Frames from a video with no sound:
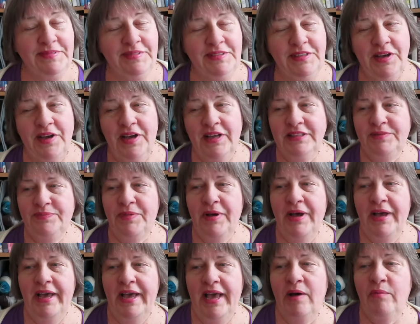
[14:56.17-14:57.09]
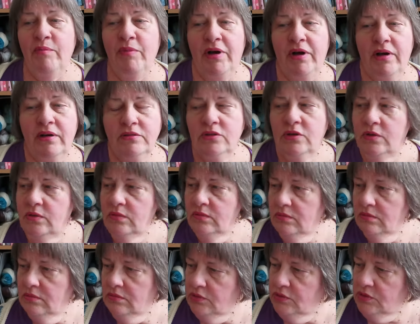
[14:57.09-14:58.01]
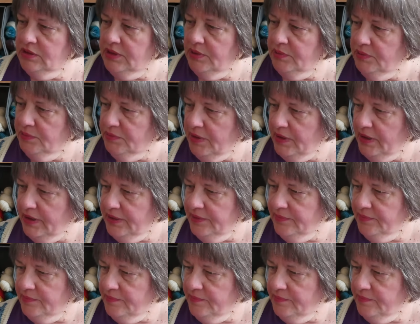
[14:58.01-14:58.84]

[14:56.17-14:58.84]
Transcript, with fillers: So that's by Amba, no, who's that one by?